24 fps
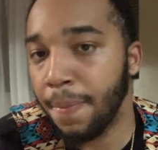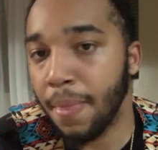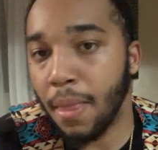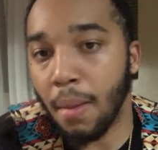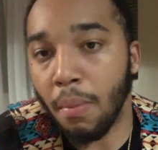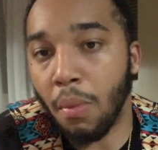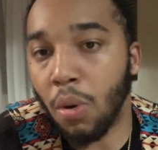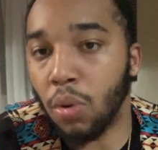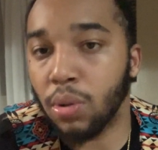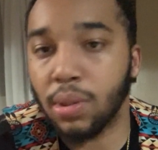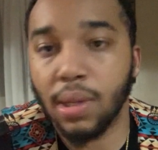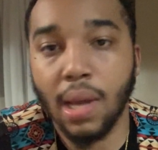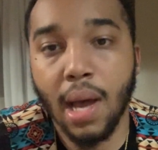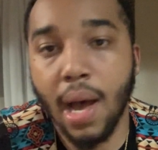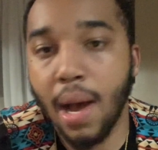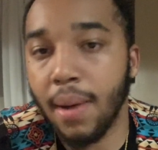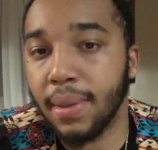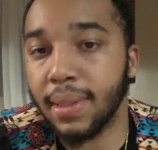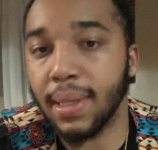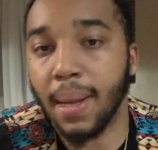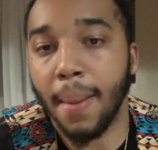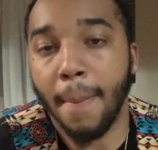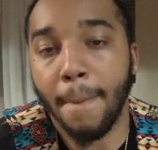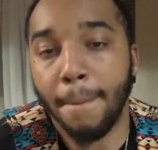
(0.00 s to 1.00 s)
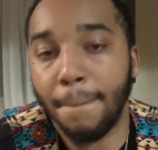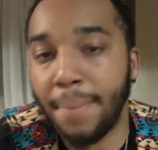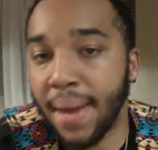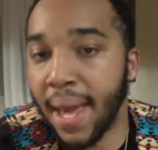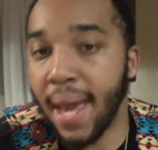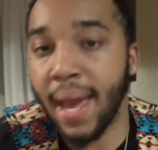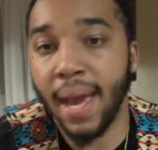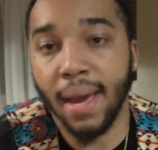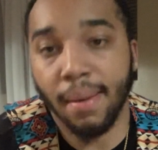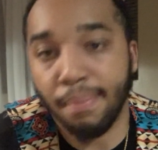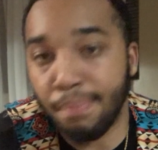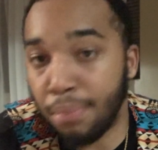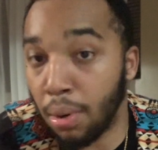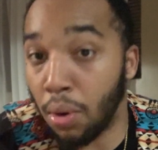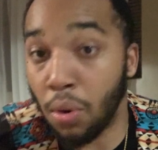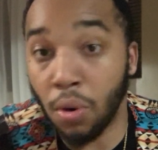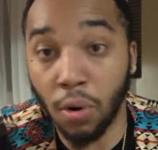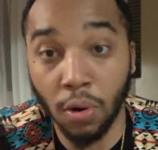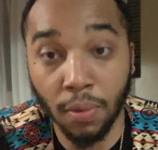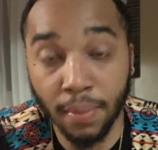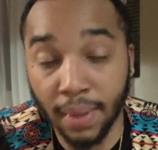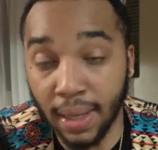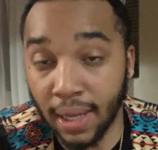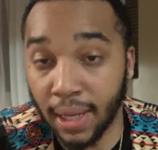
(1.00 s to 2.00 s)
the Most High was a bad
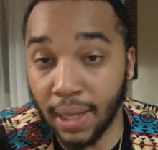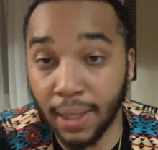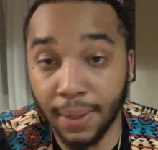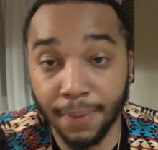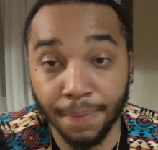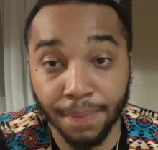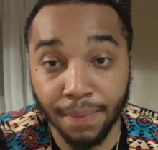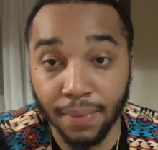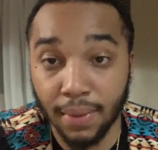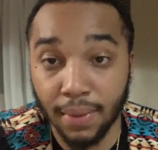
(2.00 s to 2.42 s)
bull, man.